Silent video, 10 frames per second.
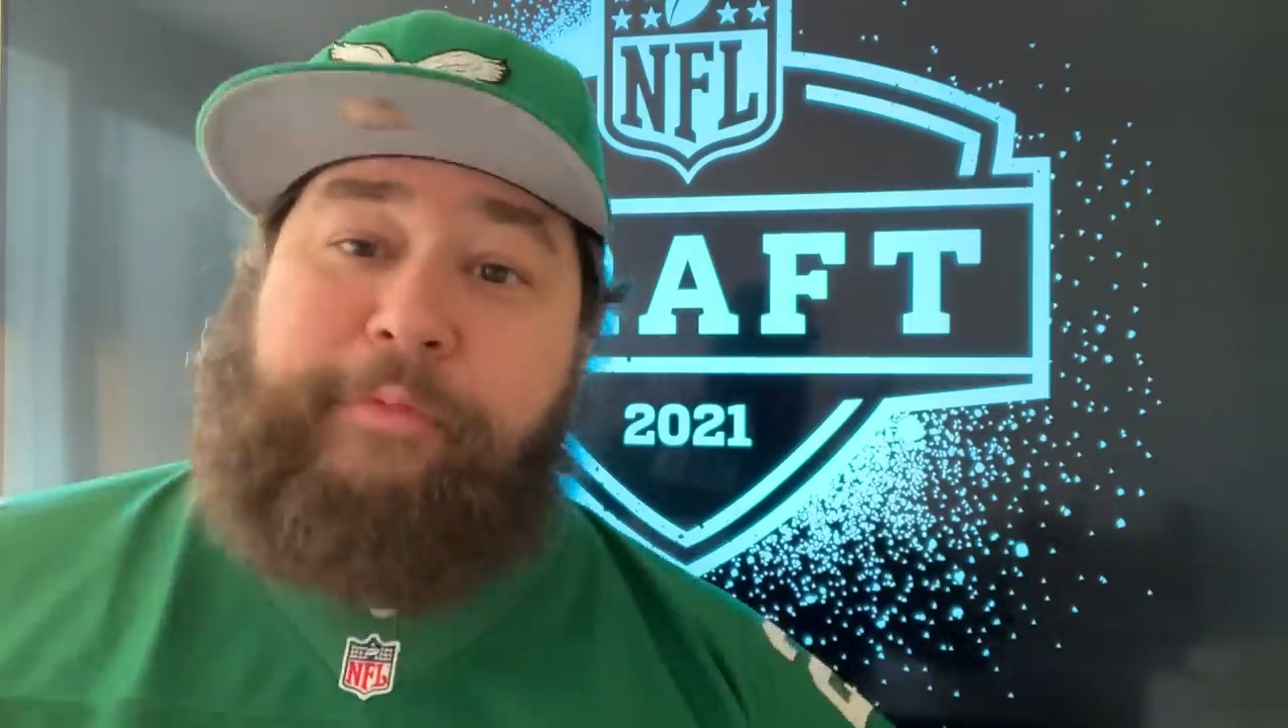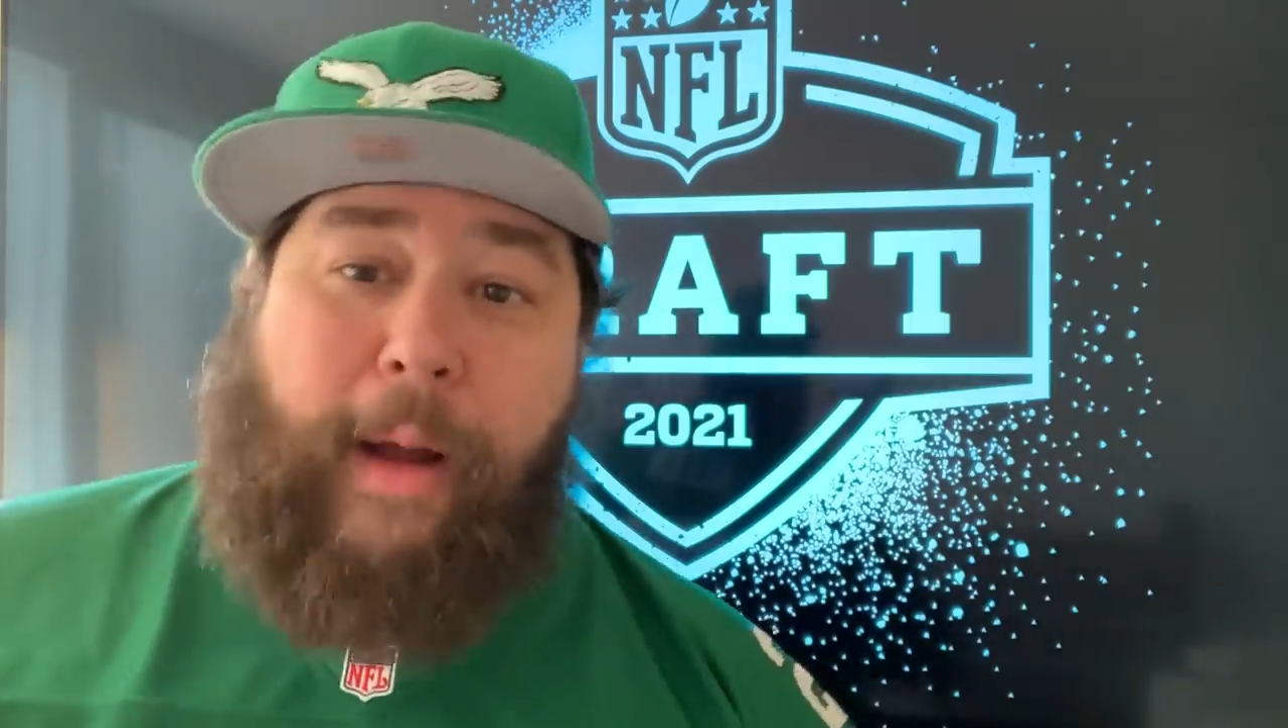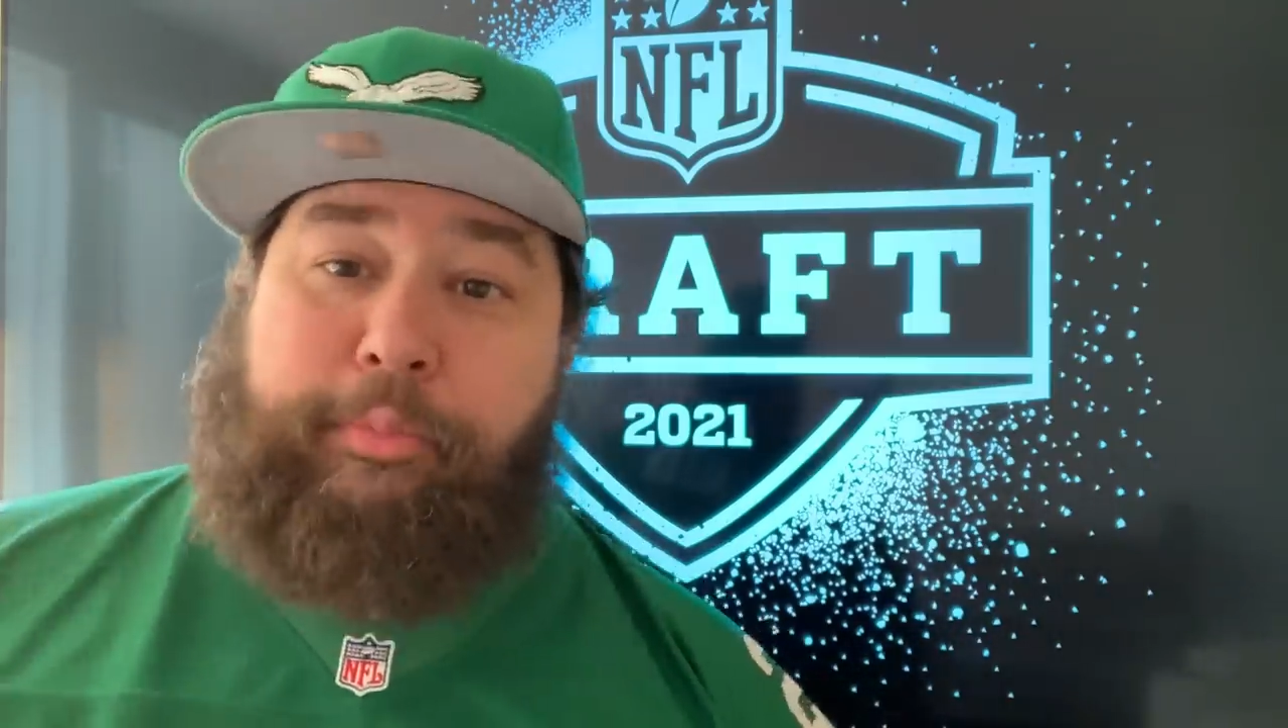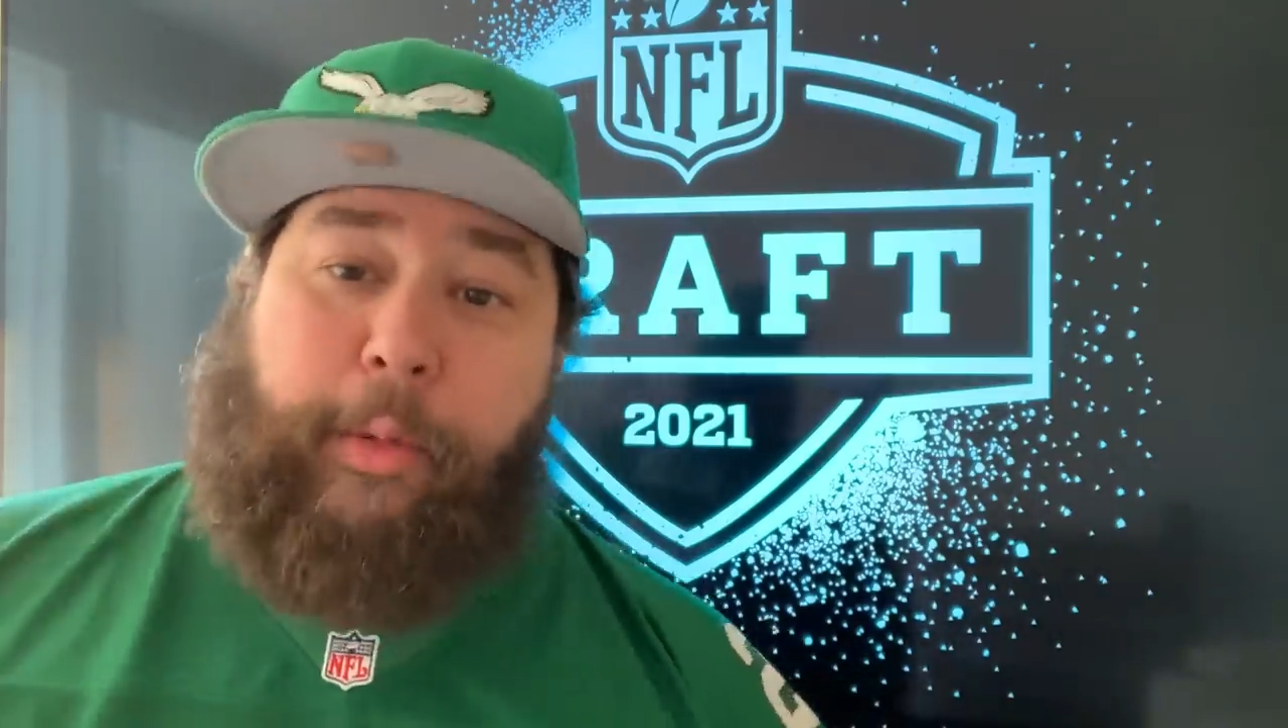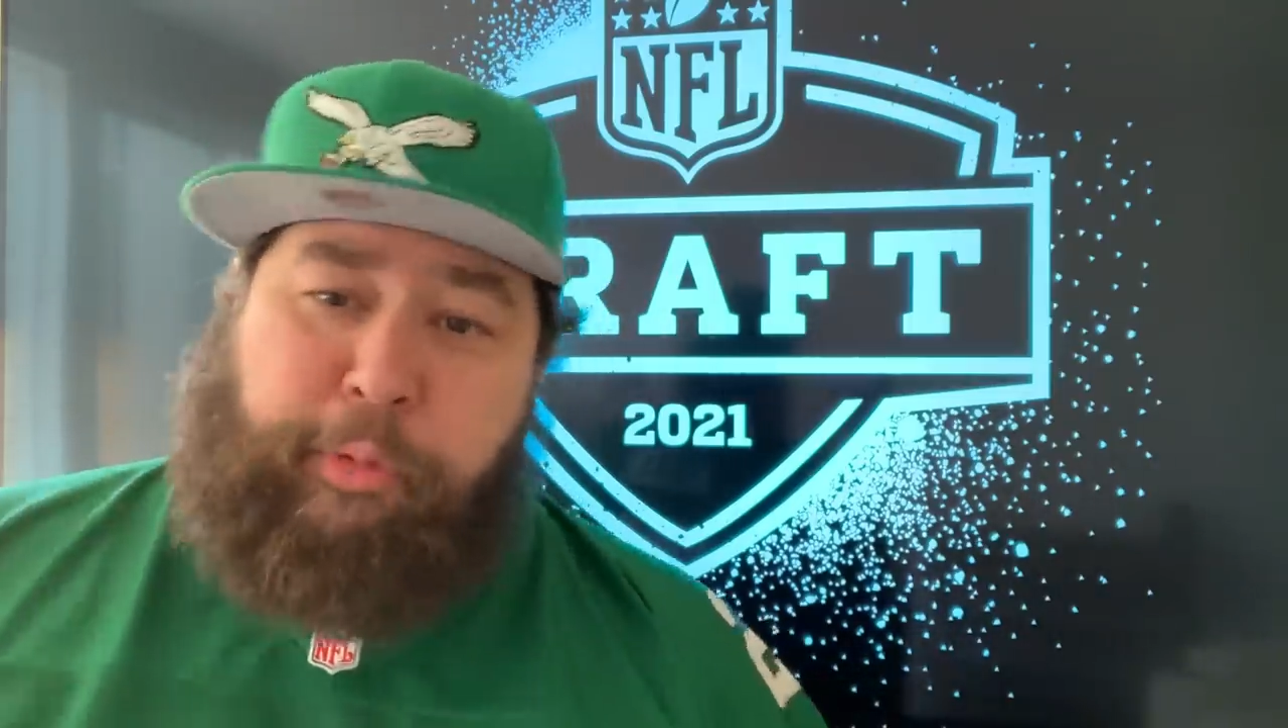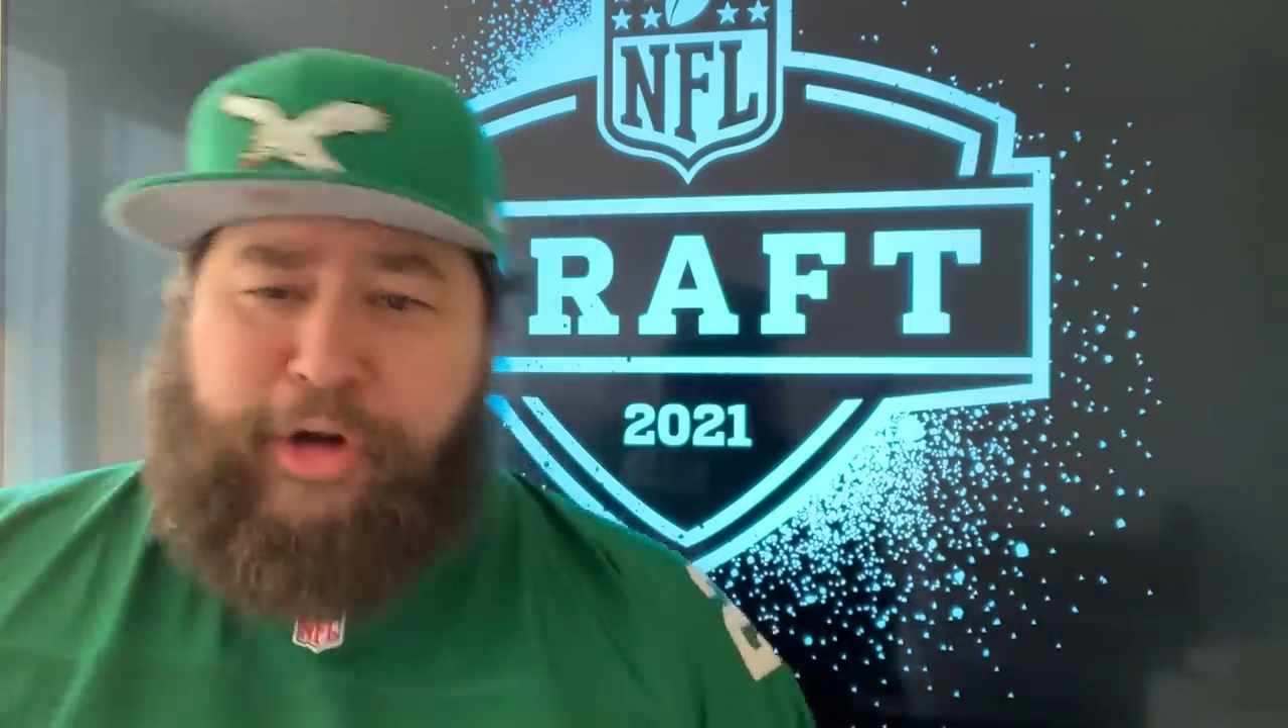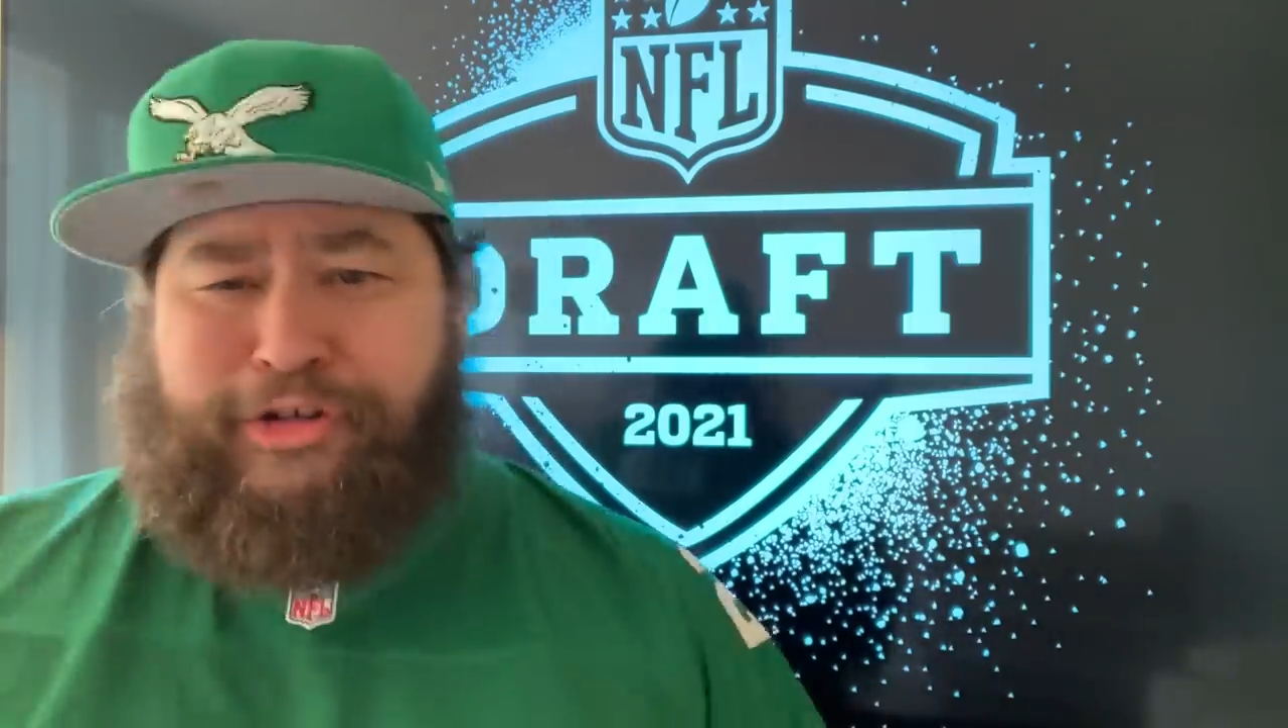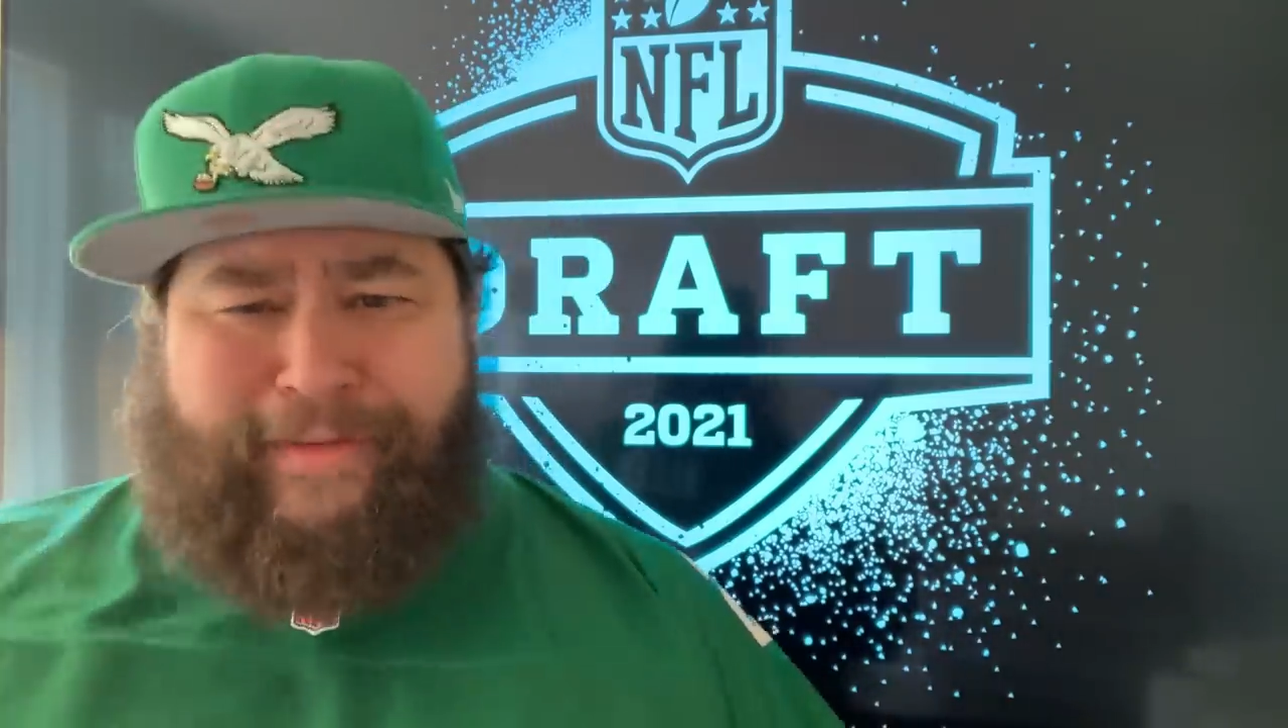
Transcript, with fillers: my blood pressure,